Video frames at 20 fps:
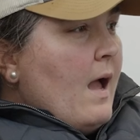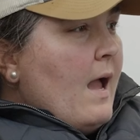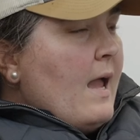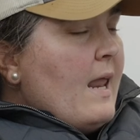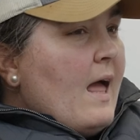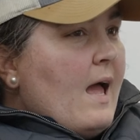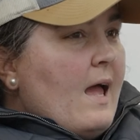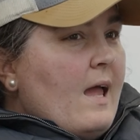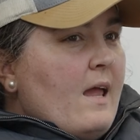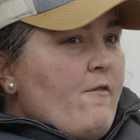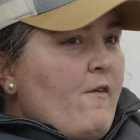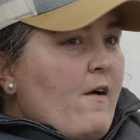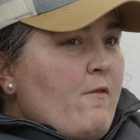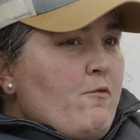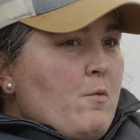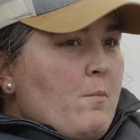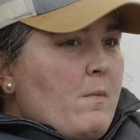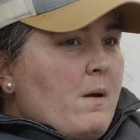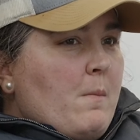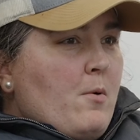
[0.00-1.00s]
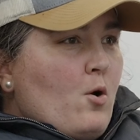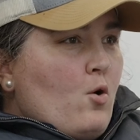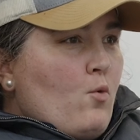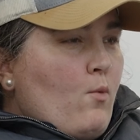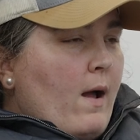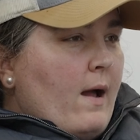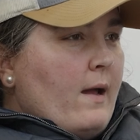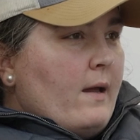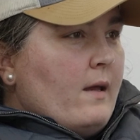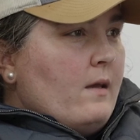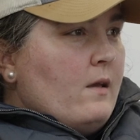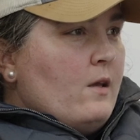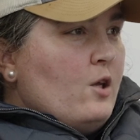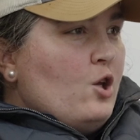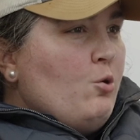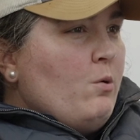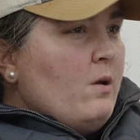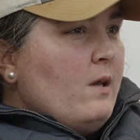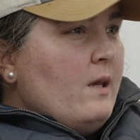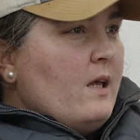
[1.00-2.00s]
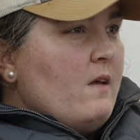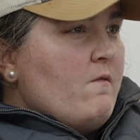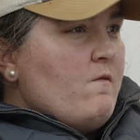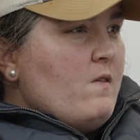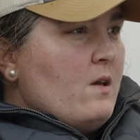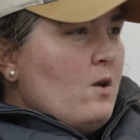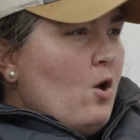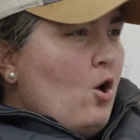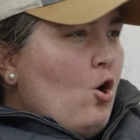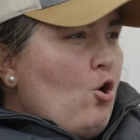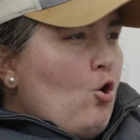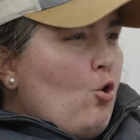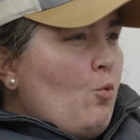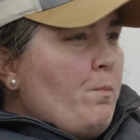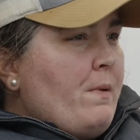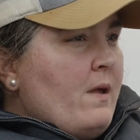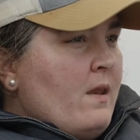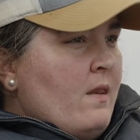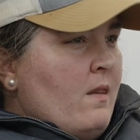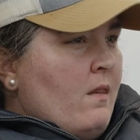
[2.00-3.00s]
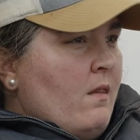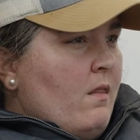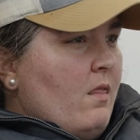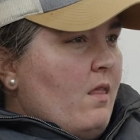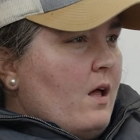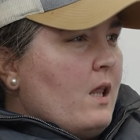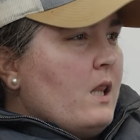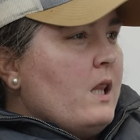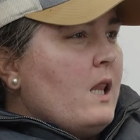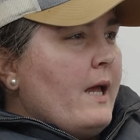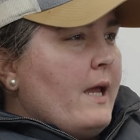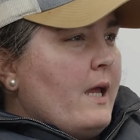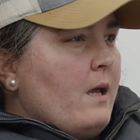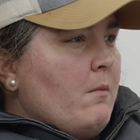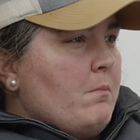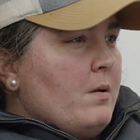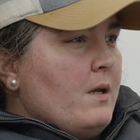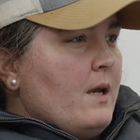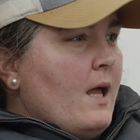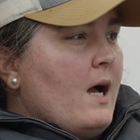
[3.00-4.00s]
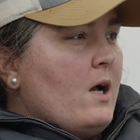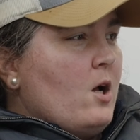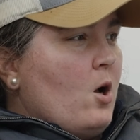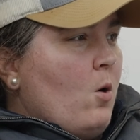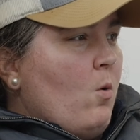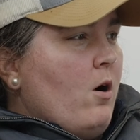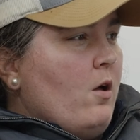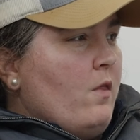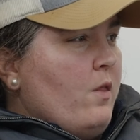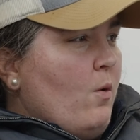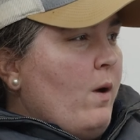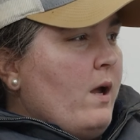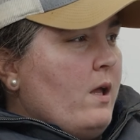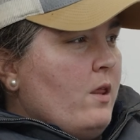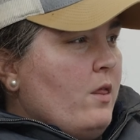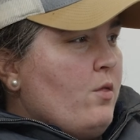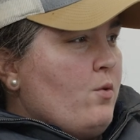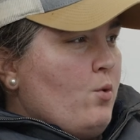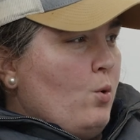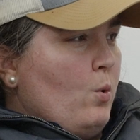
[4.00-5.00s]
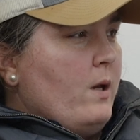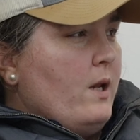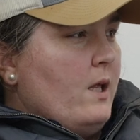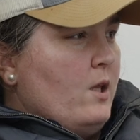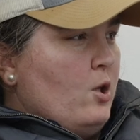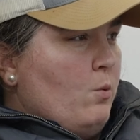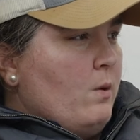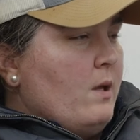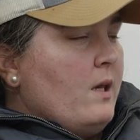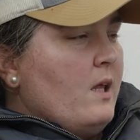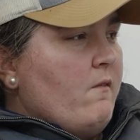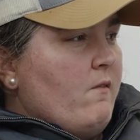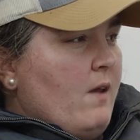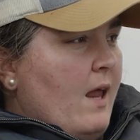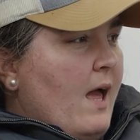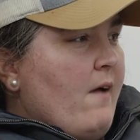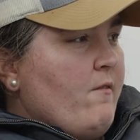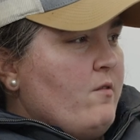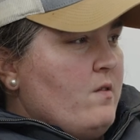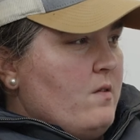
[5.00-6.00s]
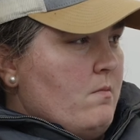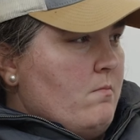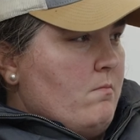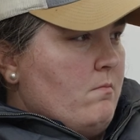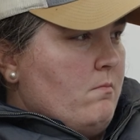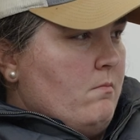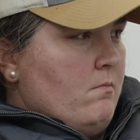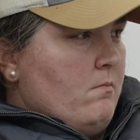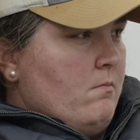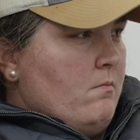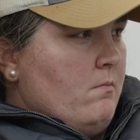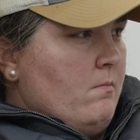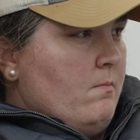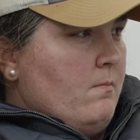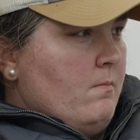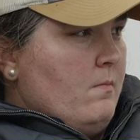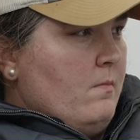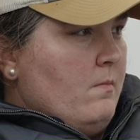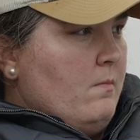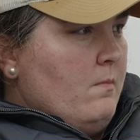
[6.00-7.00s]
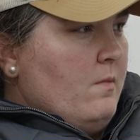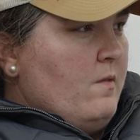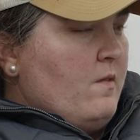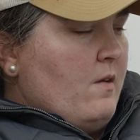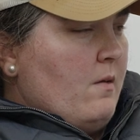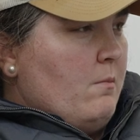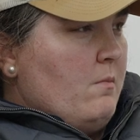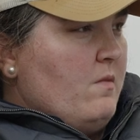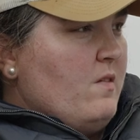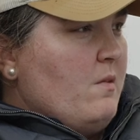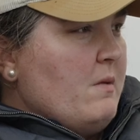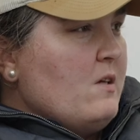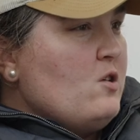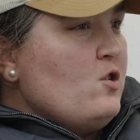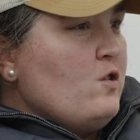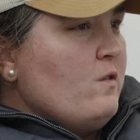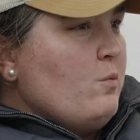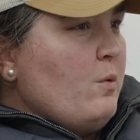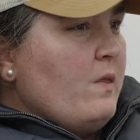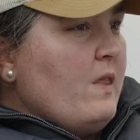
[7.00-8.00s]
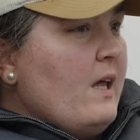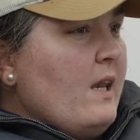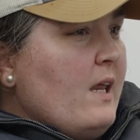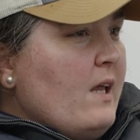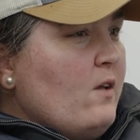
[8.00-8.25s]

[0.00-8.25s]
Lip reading: And if I remember right, you can even open the claim but not go all the way through it, and you can even have some issues with it.